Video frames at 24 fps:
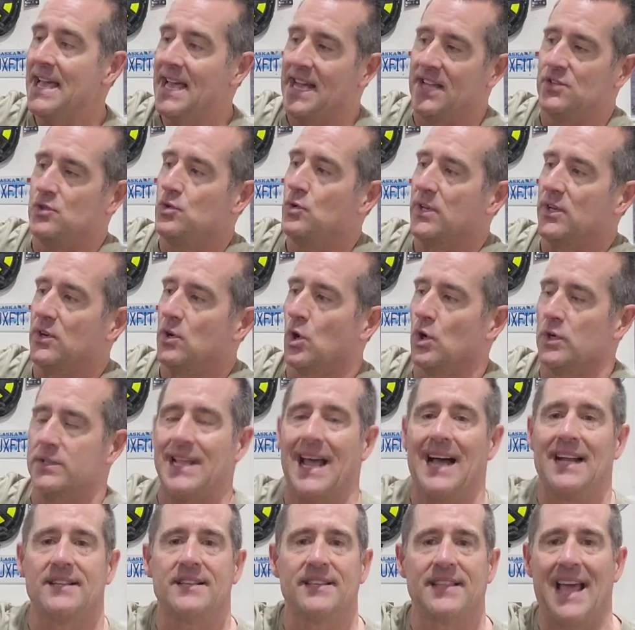and you can hook
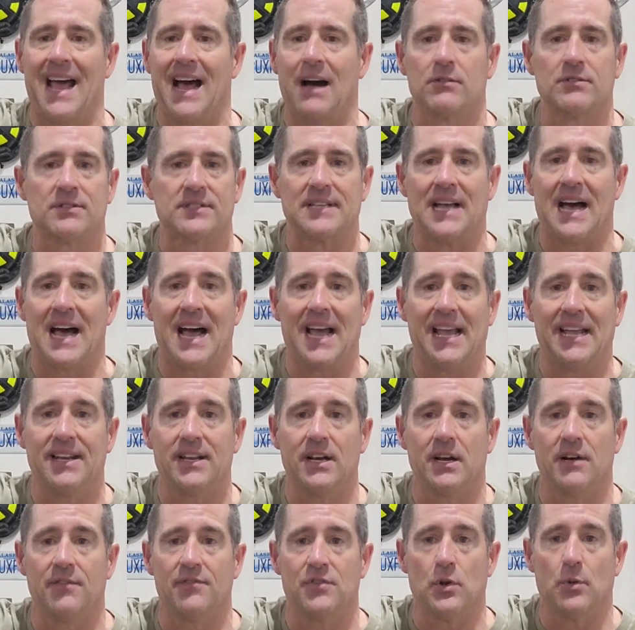that to the outside
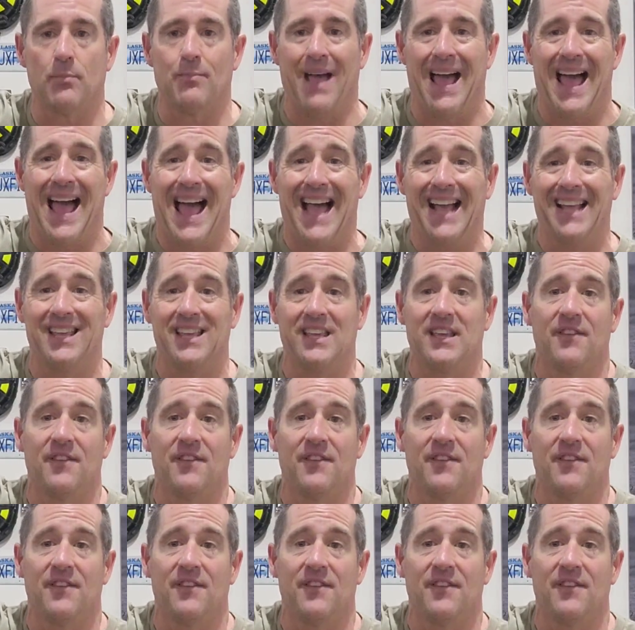of your bag